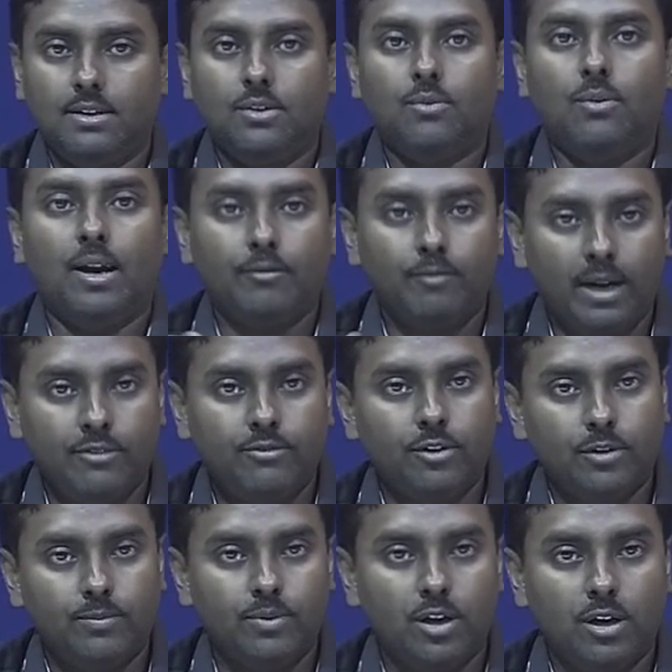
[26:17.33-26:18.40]
1 by
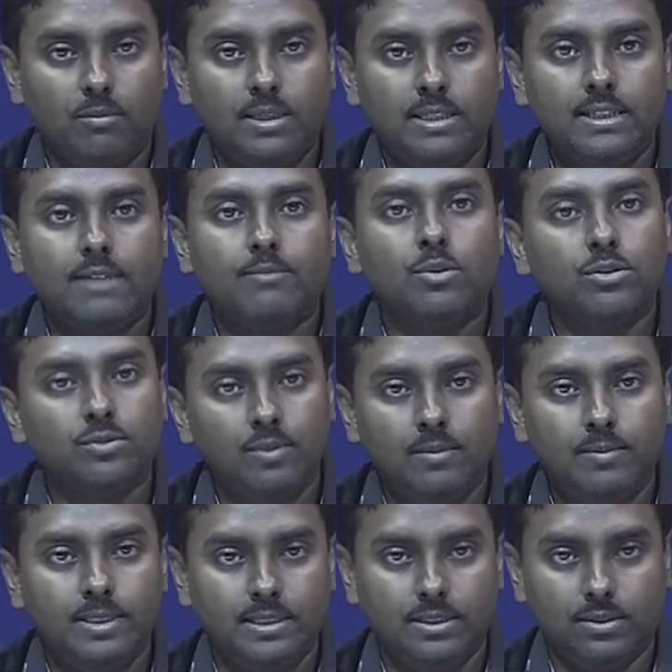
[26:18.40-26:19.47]
4 probability that both will
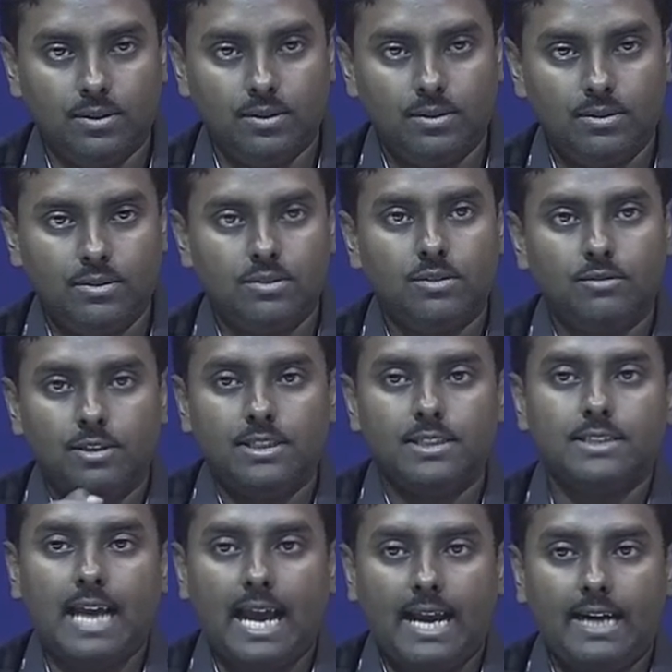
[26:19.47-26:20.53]
be 0. So, if I
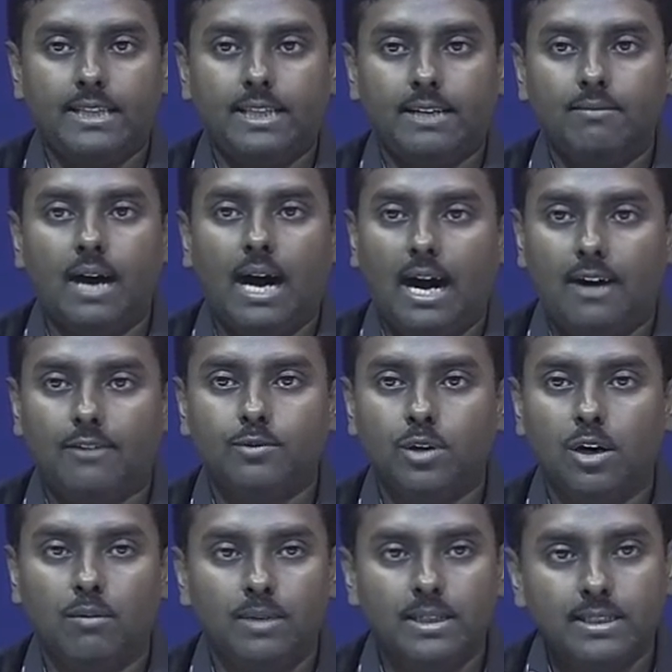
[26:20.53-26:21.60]
just add them, half
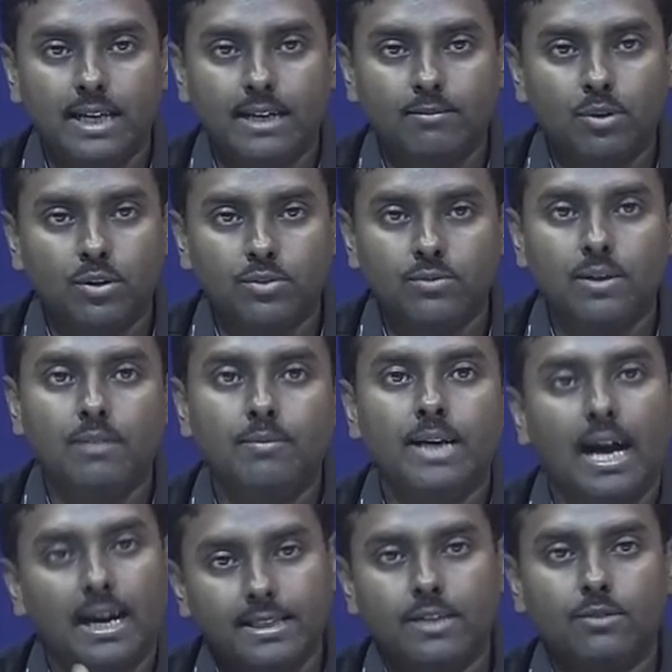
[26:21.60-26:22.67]
probability that both will be
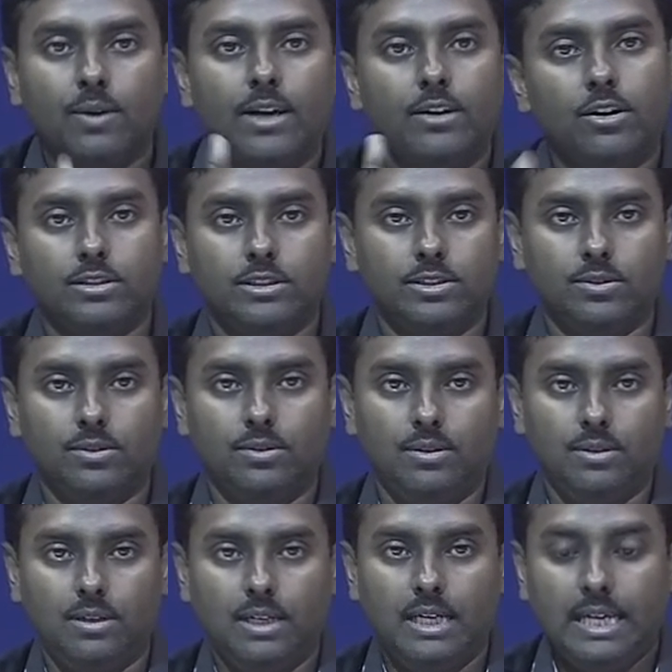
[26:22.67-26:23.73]
either 1 or 0.
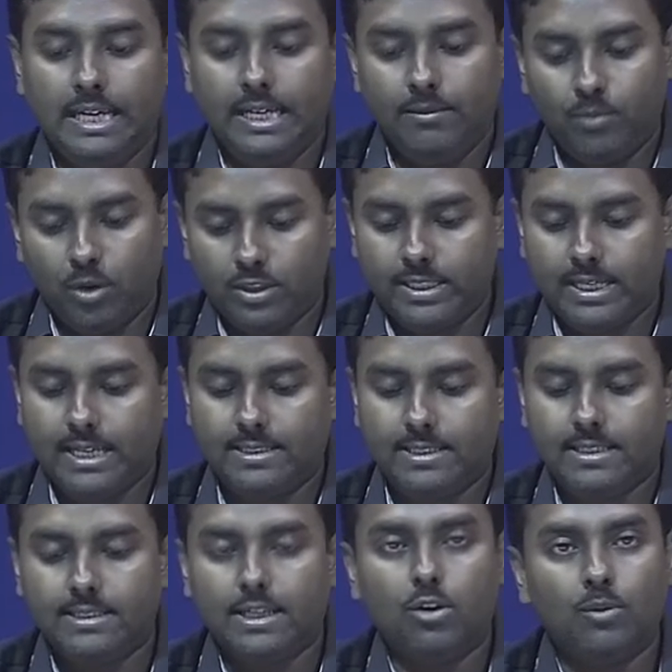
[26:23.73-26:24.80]
In both
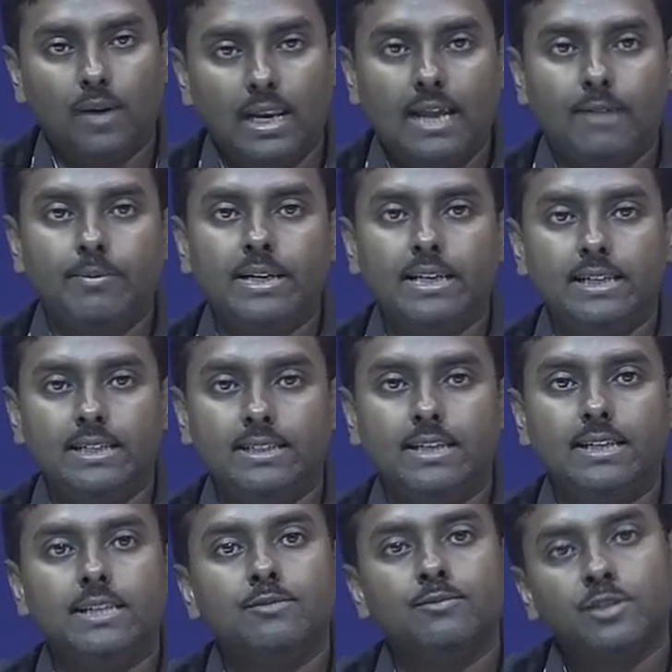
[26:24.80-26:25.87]
cases, the overlapping region
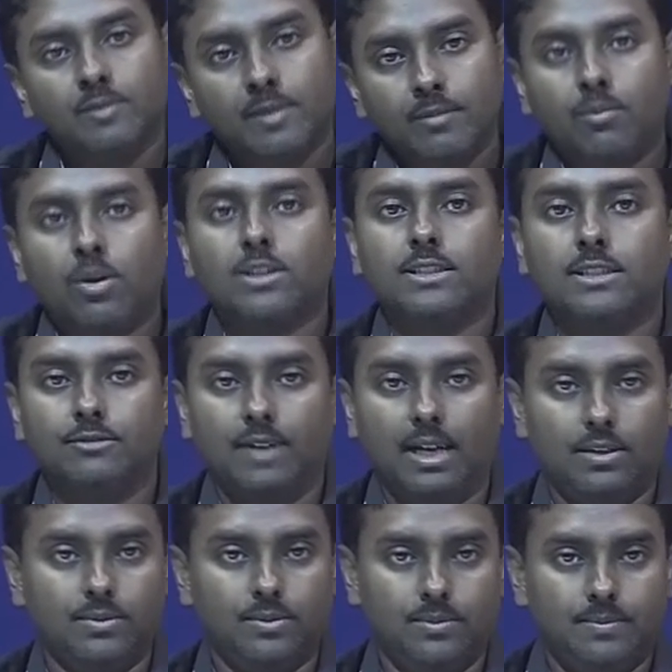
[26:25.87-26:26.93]
gives me positive
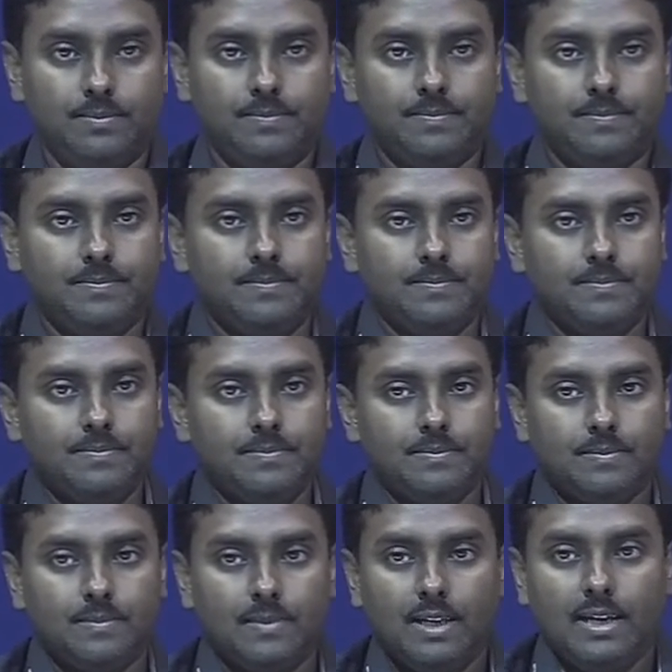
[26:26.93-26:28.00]
value,
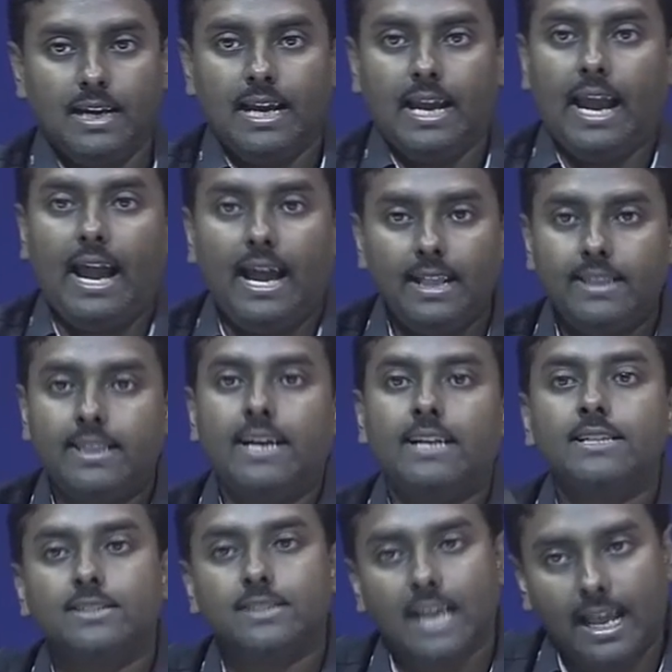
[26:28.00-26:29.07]
and there
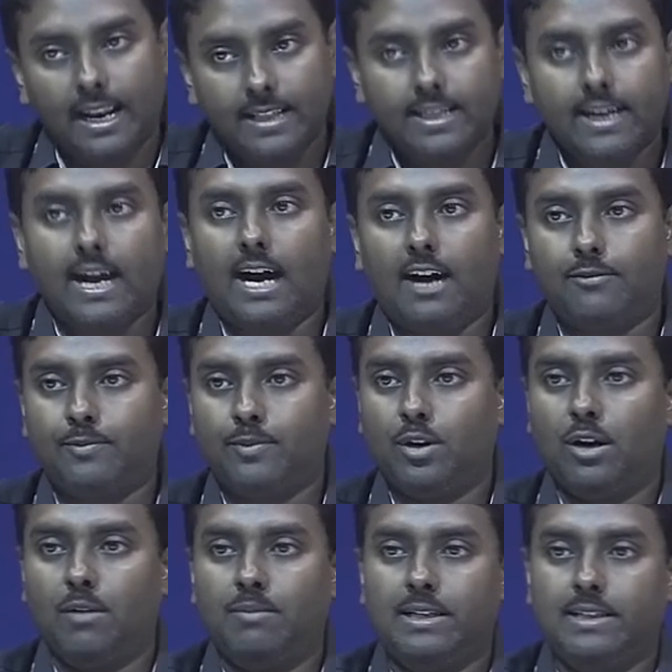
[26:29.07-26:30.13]
is another half
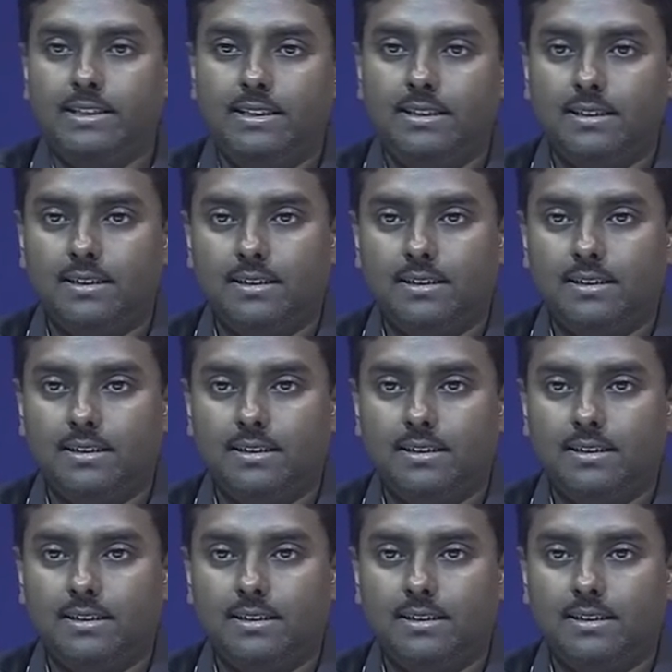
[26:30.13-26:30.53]
probability